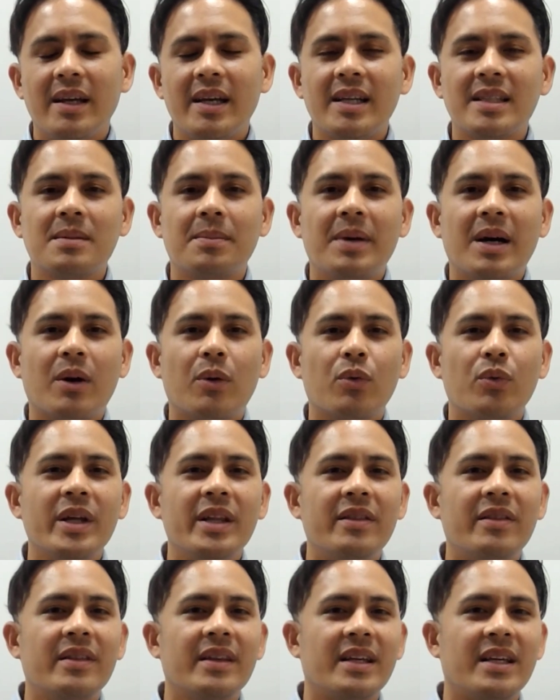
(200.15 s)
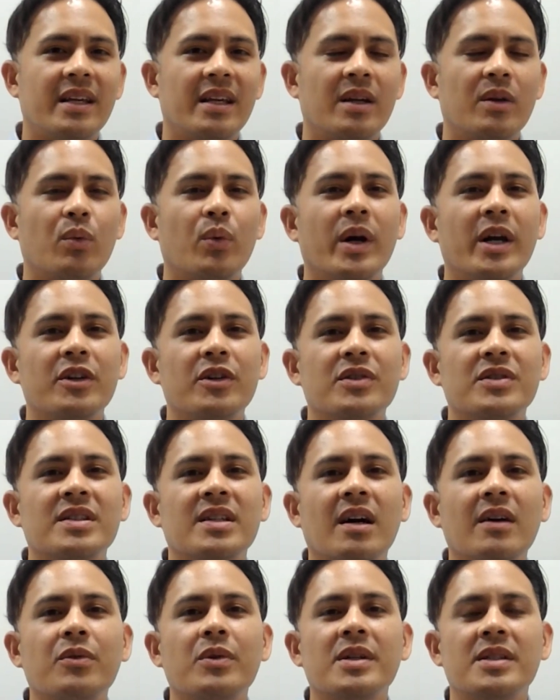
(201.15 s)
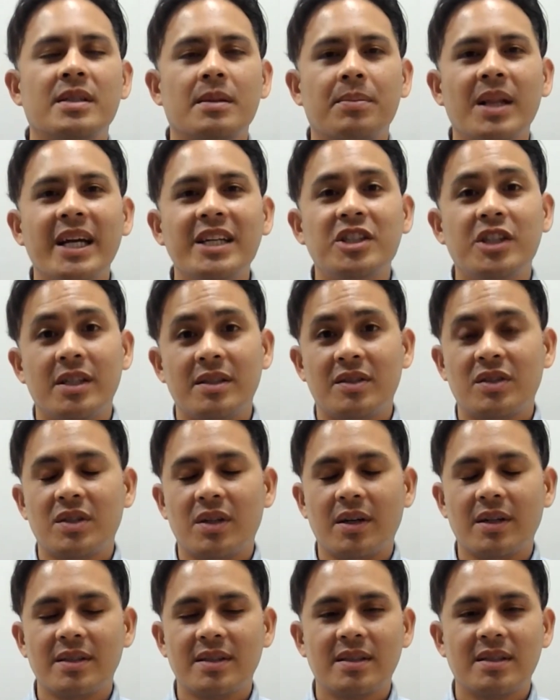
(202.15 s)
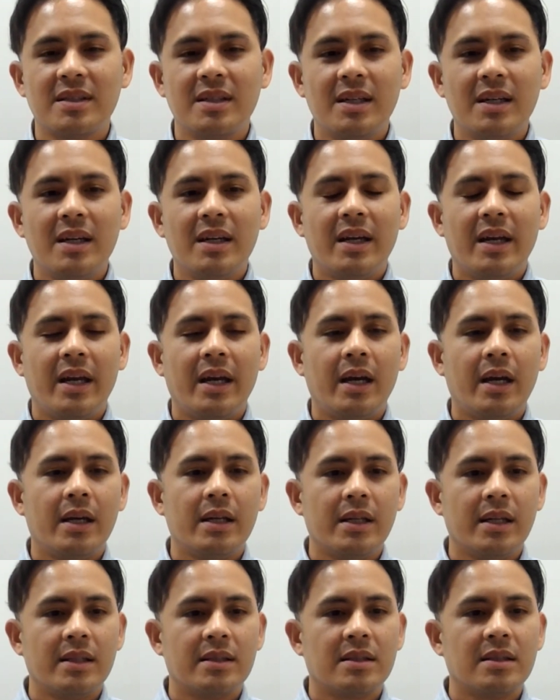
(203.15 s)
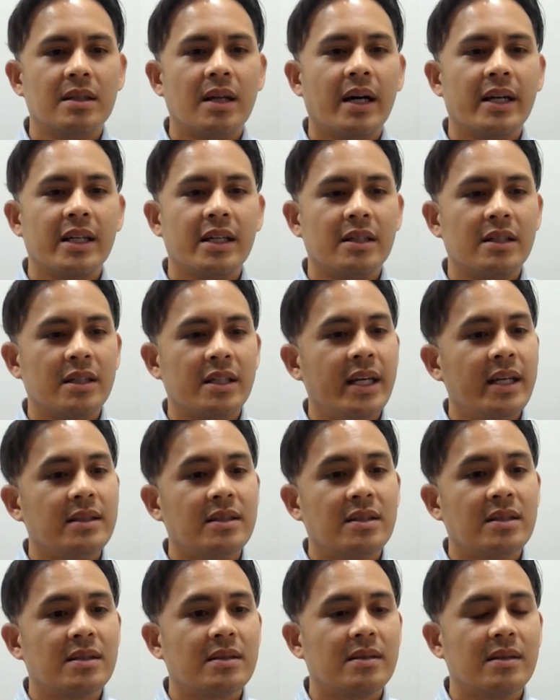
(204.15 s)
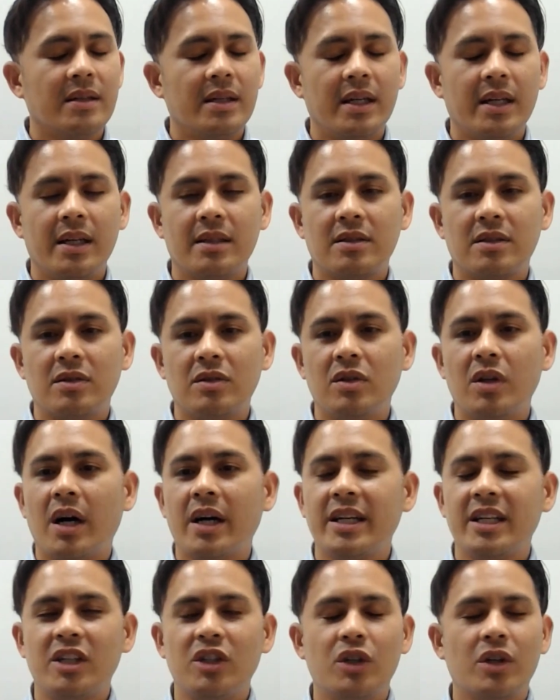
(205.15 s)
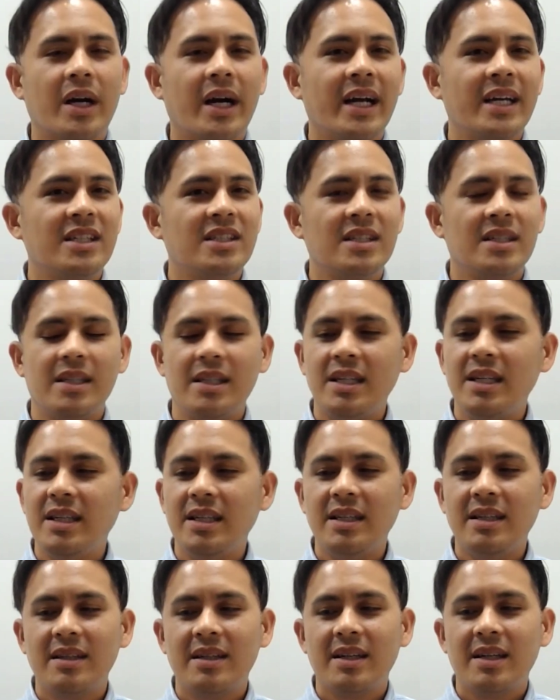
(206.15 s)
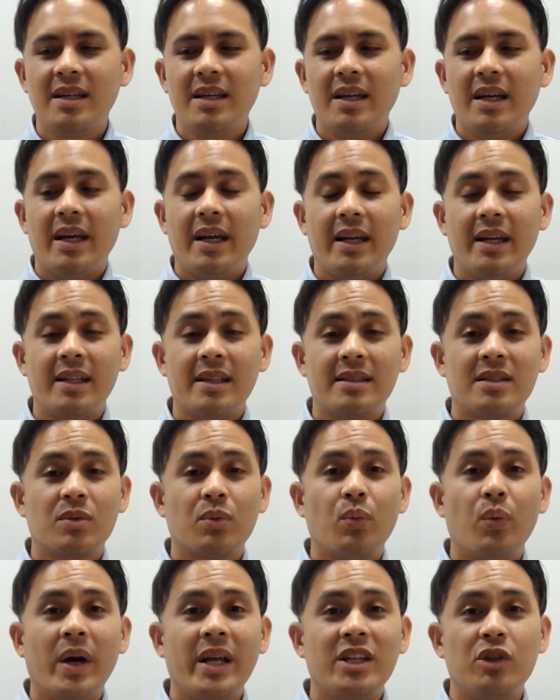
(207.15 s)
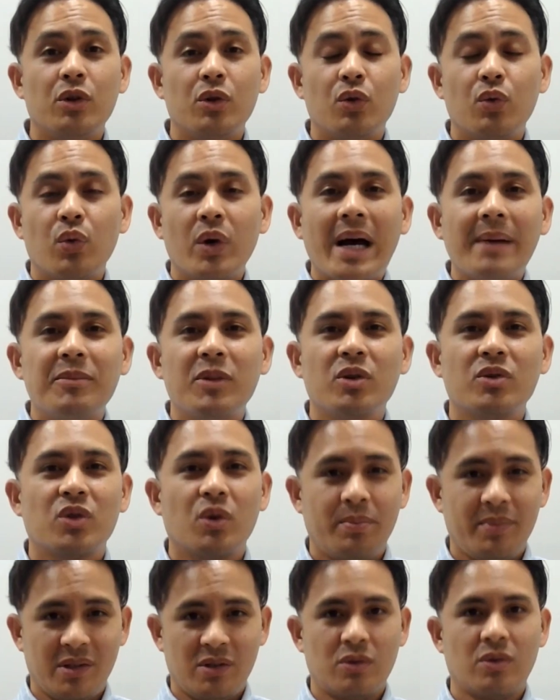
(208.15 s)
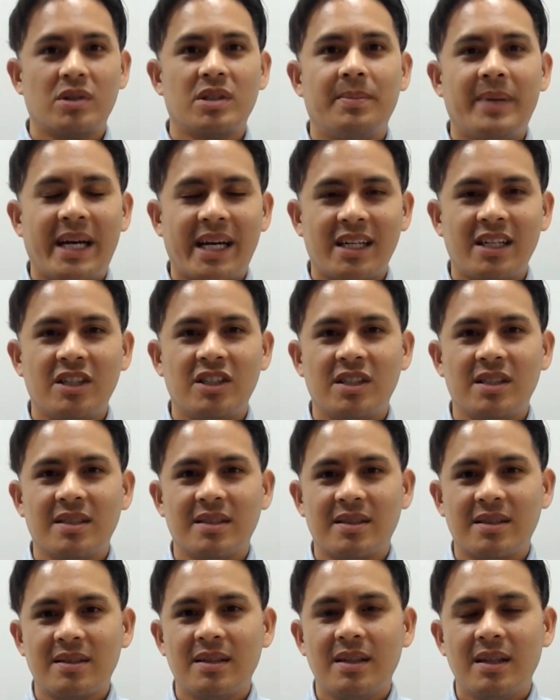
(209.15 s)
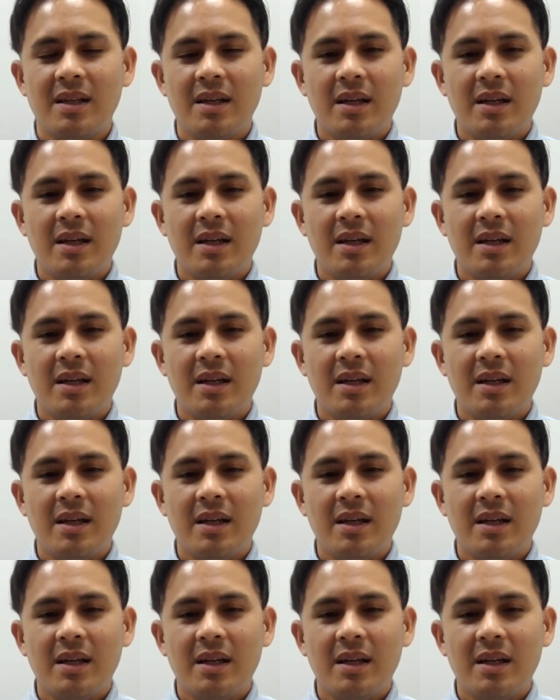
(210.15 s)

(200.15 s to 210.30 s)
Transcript: It's about rethinking where your software supply chain starts. And it's not in Git, it's not in your IDE, it's when you grab those open source packages.